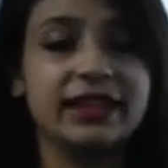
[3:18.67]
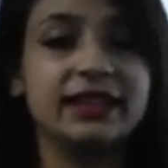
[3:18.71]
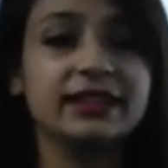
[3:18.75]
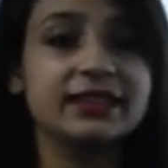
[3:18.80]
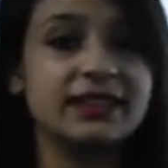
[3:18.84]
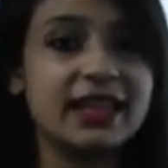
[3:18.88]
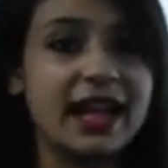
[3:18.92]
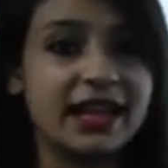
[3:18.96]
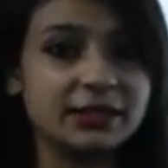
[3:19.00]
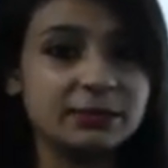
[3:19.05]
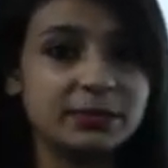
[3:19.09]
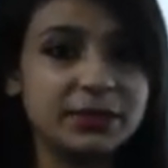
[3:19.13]

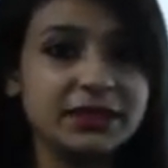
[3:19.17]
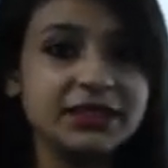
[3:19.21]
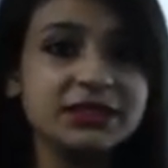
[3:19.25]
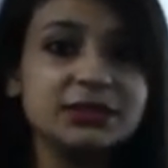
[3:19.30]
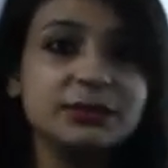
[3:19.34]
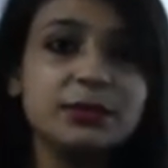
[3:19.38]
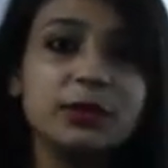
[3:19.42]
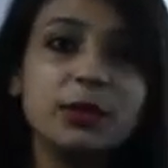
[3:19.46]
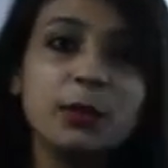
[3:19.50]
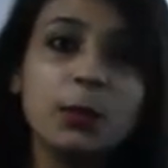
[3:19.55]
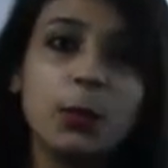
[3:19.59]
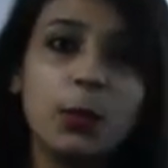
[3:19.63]
That means
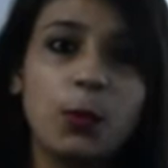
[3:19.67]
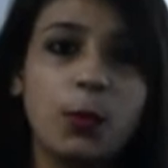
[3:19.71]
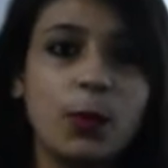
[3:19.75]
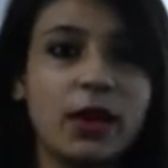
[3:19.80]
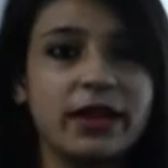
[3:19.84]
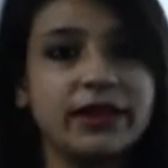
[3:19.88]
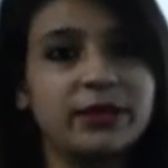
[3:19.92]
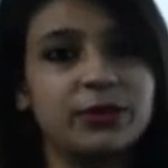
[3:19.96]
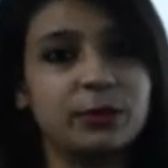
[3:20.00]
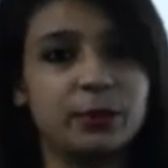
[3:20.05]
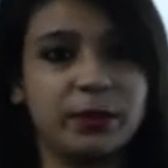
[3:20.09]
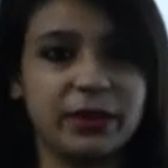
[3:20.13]
for
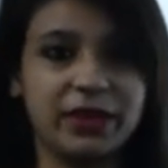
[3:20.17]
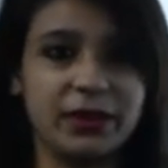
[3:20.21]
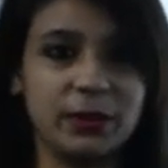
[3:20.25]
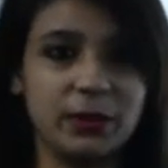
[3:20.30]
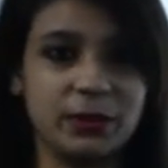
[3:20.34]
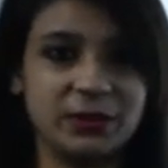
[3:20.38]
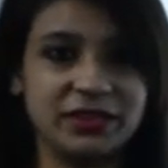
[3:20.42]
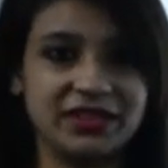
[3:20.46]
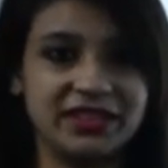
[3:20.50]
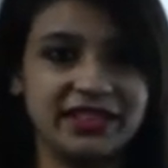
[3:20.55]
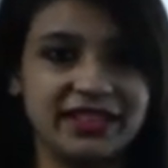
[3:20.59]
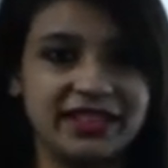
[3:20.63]
1 rupee
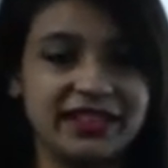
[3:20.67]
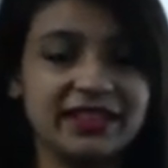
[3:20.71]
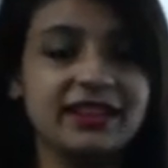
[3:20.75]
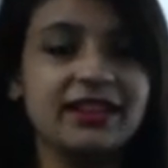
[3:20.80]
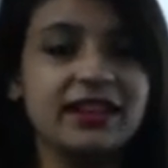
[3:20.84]
only.